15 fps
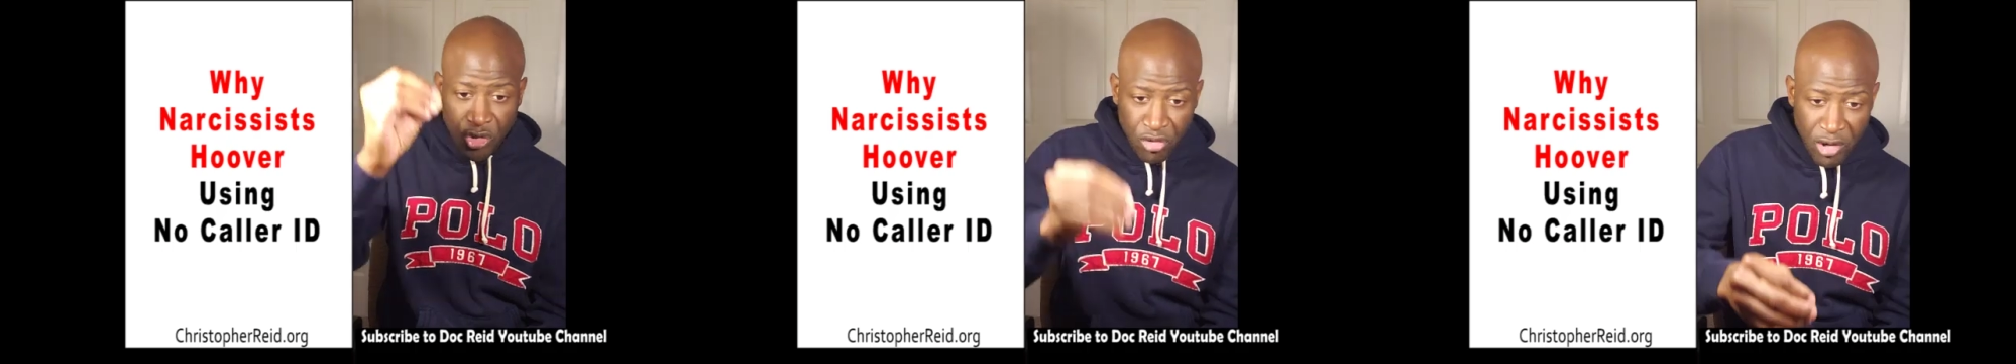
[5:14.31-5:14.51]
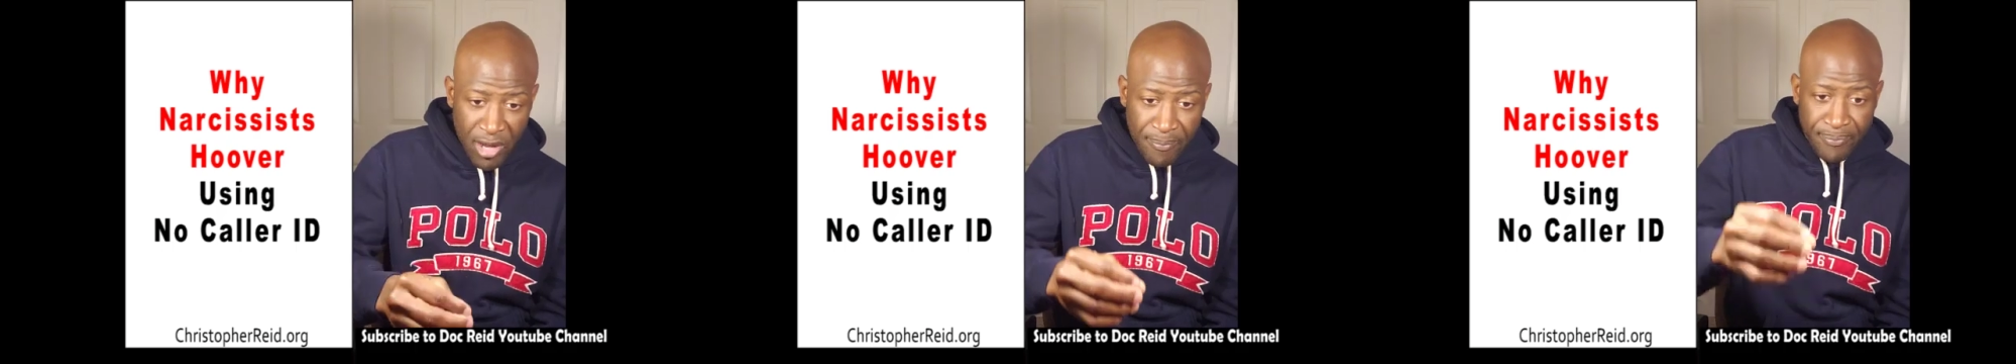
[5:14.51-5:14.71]

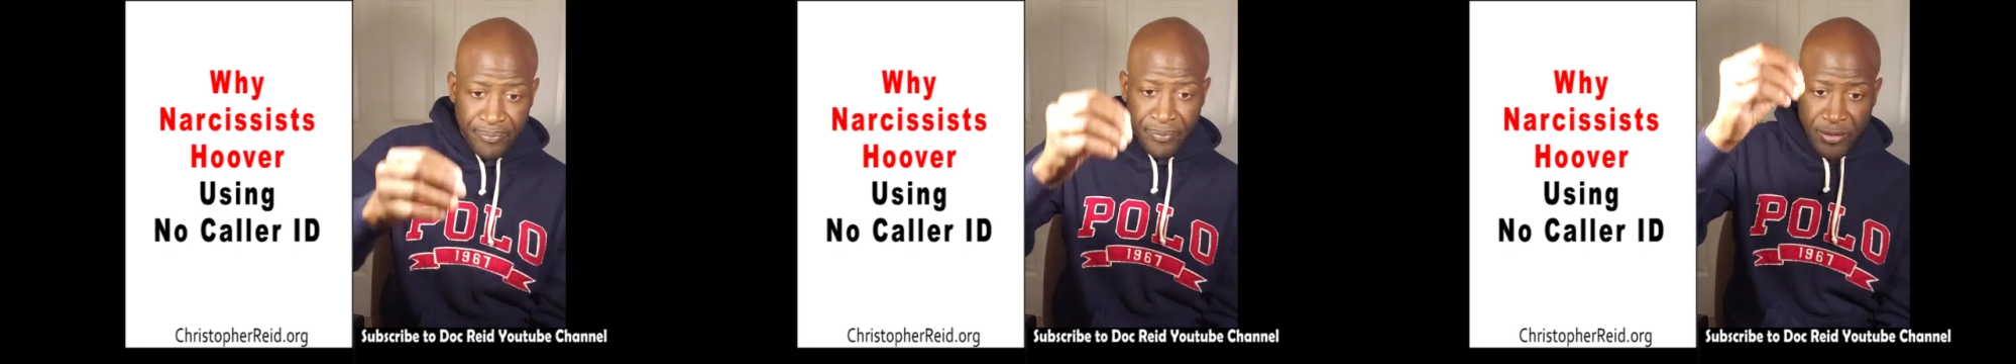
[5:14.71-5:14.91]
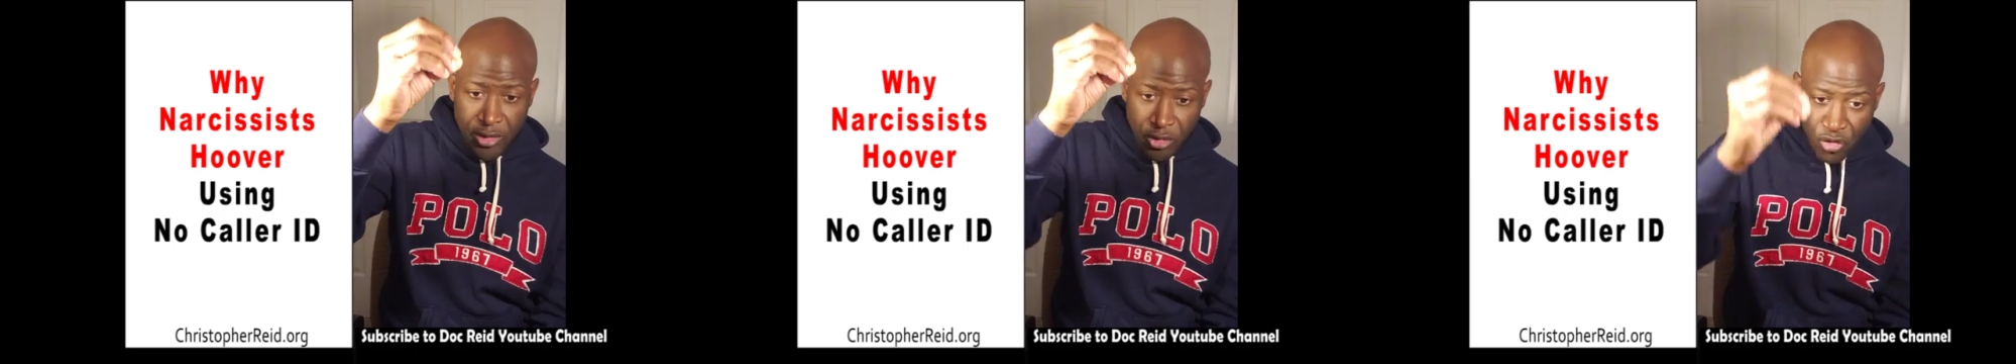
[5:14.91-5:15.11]
drip,
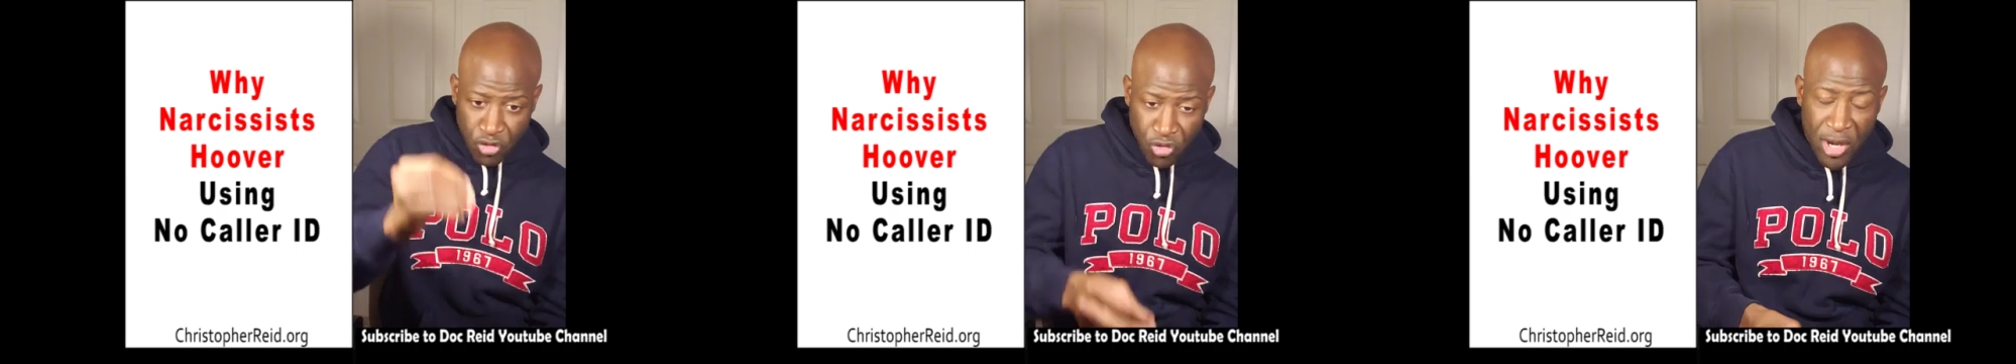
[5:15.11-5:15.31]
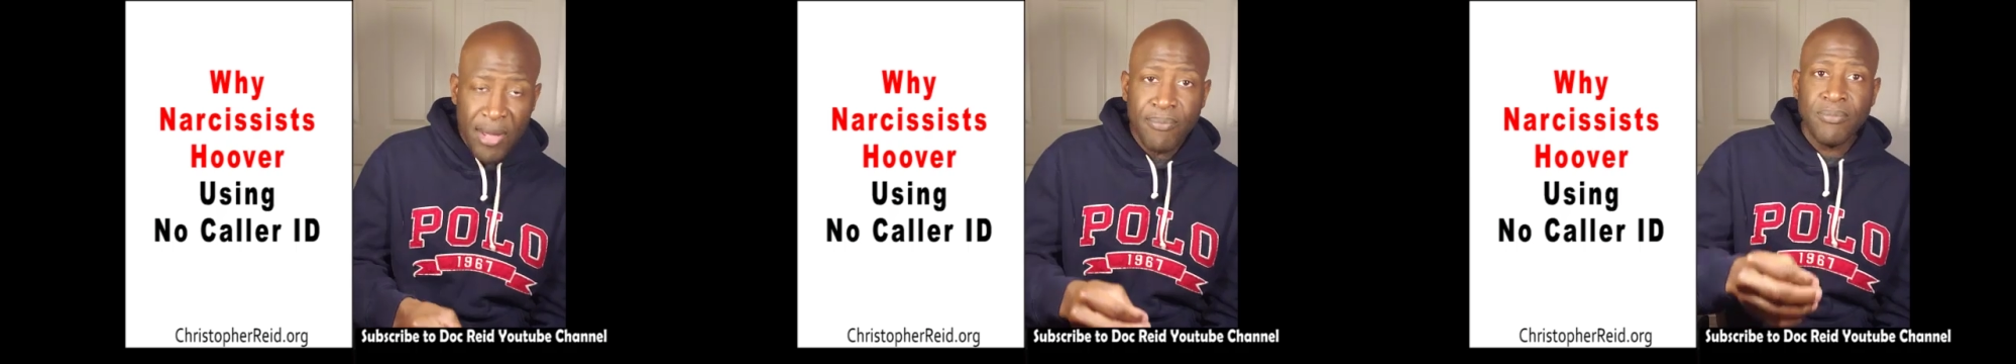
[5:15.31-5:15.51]

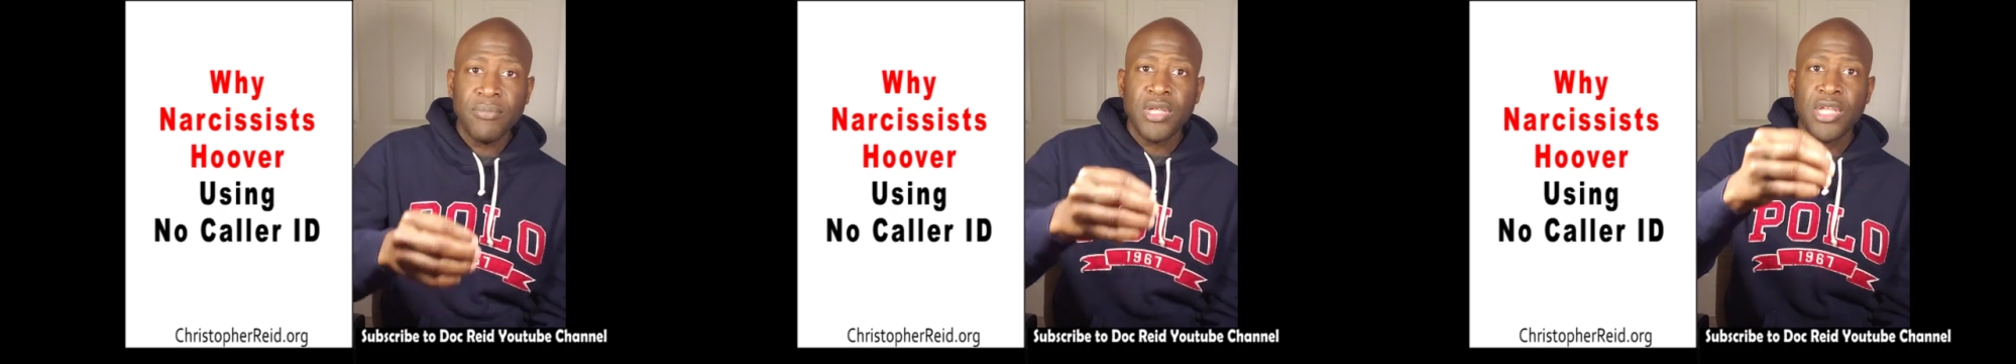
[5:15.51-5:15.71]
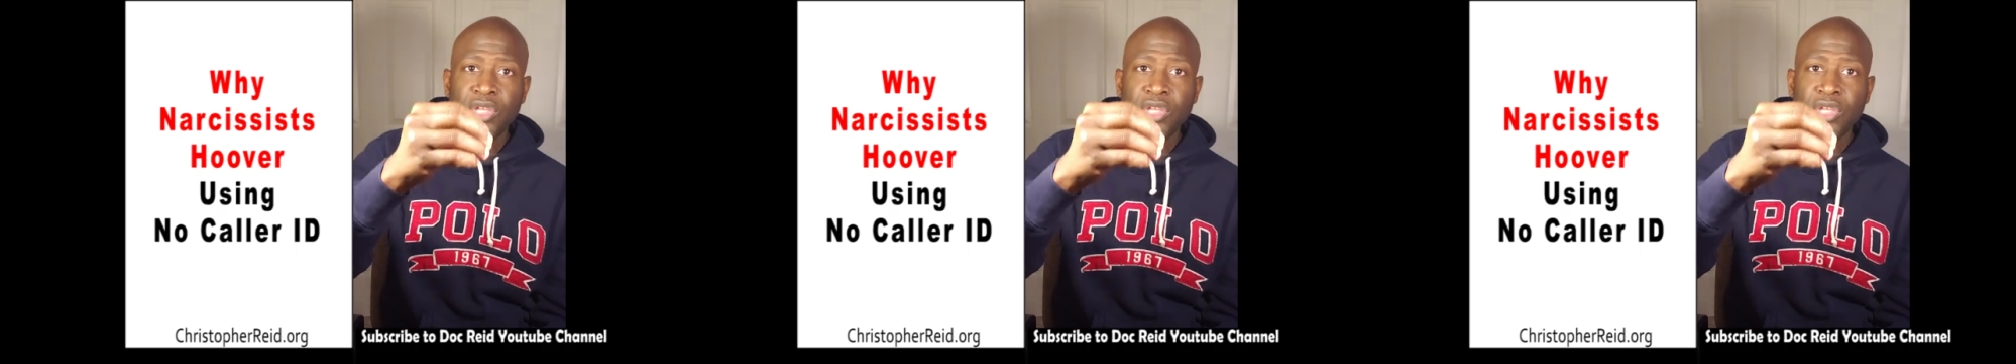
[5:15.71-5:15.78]
drip,